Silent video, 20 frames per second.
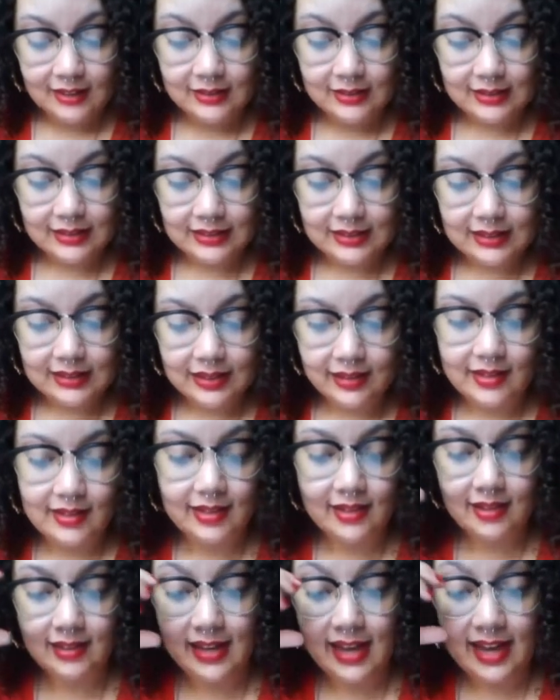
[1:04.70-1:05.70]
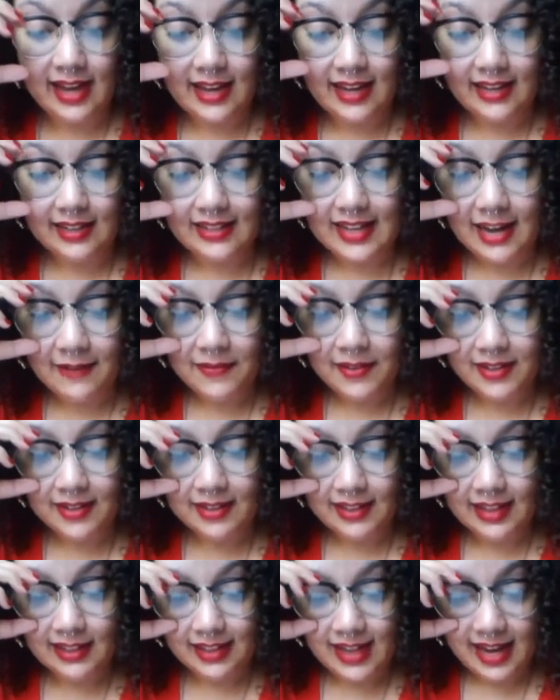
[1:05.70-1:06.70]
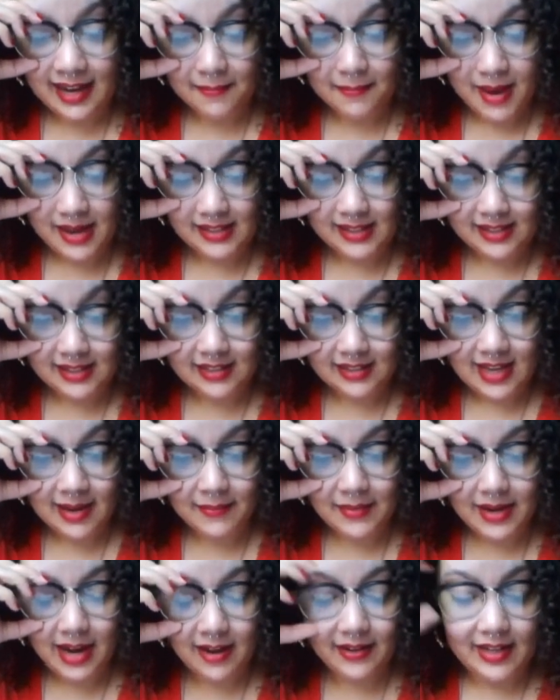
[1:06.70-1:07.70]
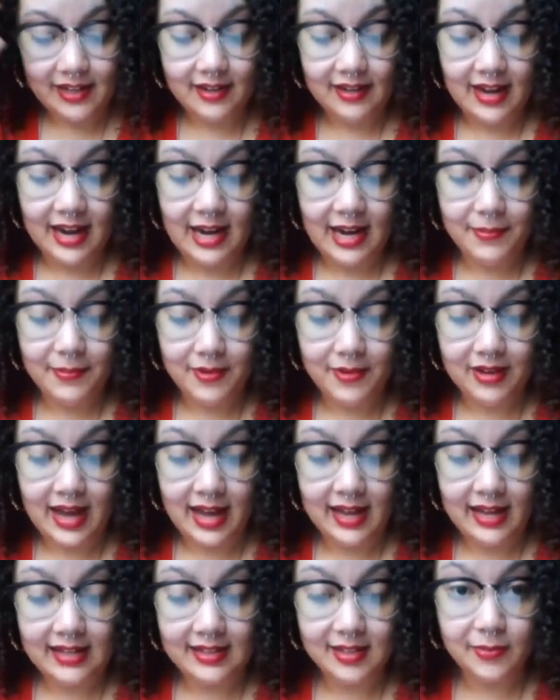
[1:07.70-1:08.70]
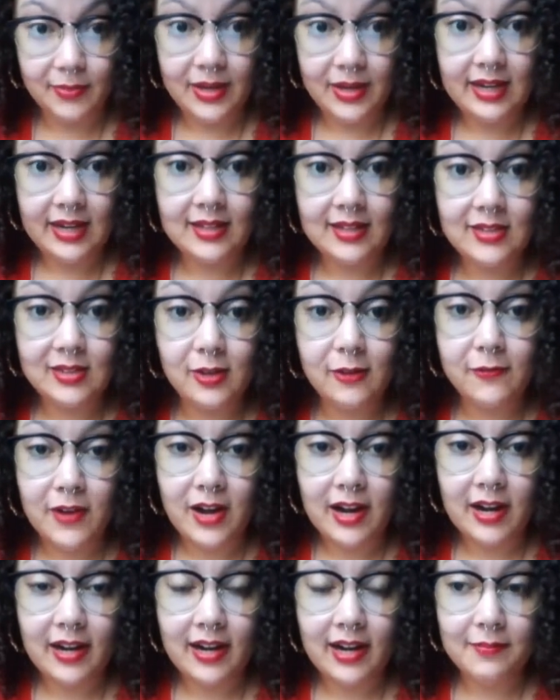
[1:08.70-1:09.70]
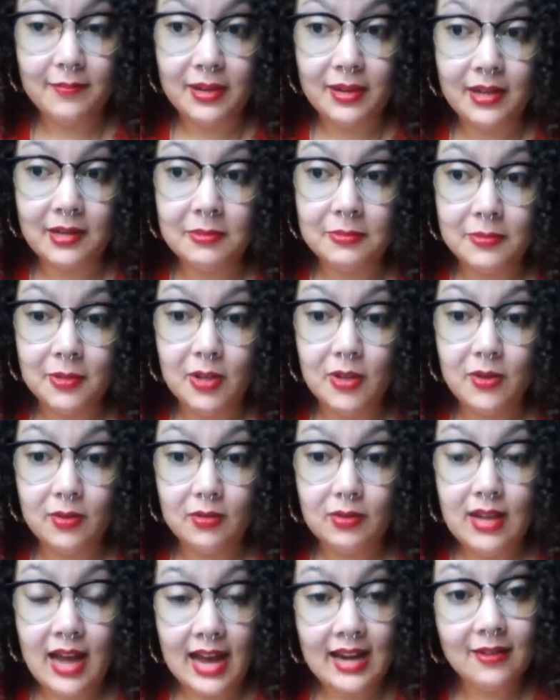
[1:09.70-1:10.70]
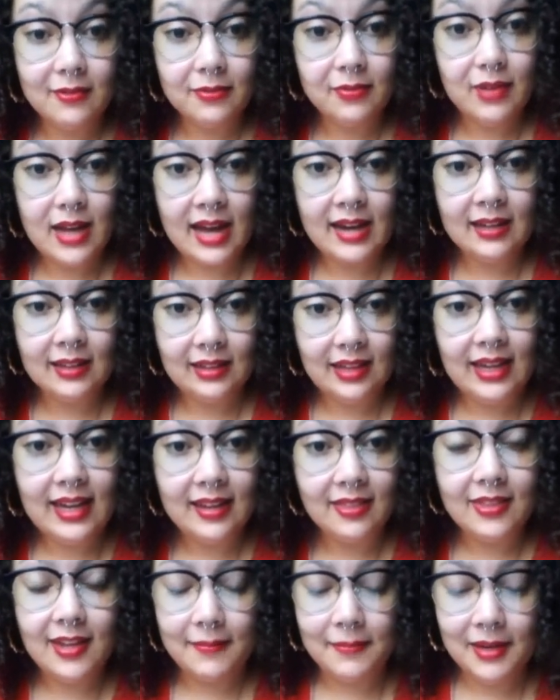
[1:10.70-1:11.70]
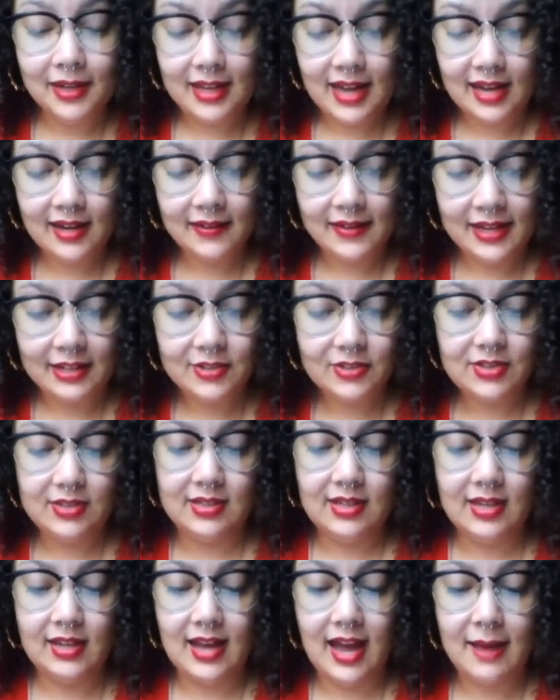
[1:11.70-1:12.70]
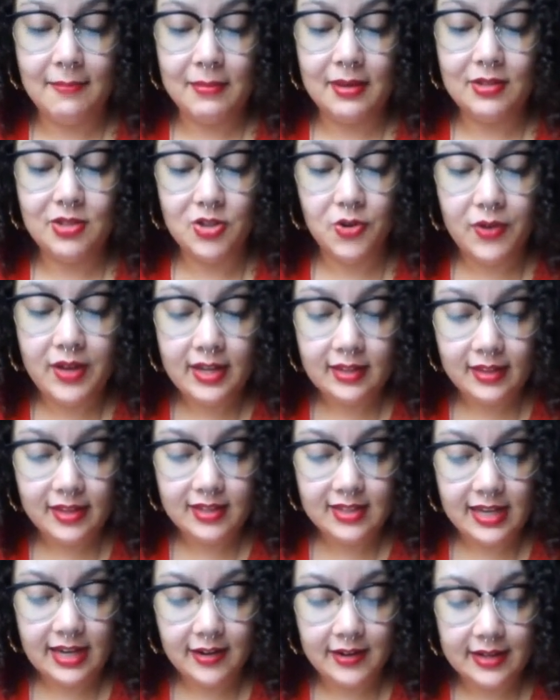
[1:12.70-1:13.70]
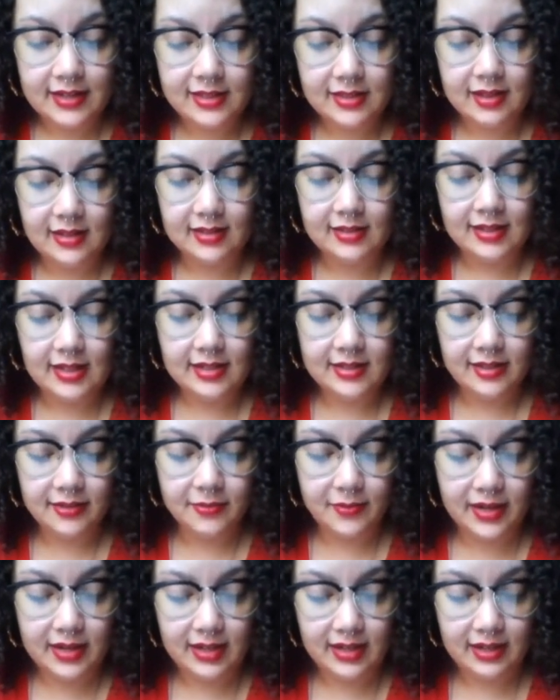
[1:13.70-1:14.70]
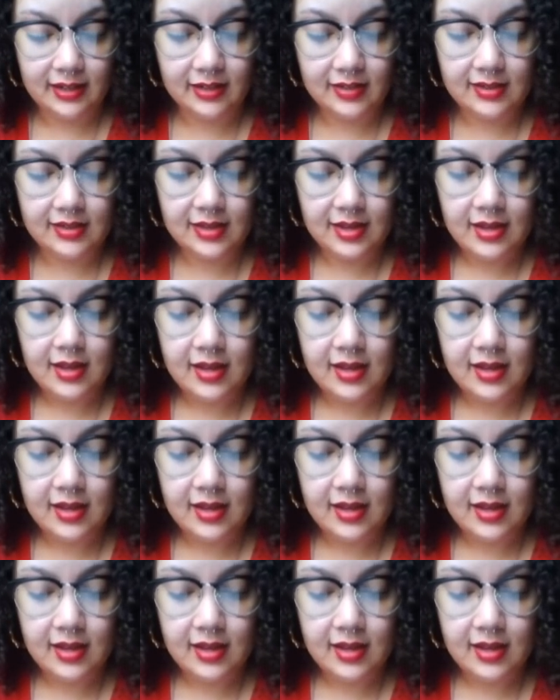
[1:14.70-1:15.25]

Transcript: whew, yeah, definitely a lot of messages coming out here in April, guys. The readings so far have been kind of kind of lit. They've been kind of interesting. I'm enjoying these Aries season readings.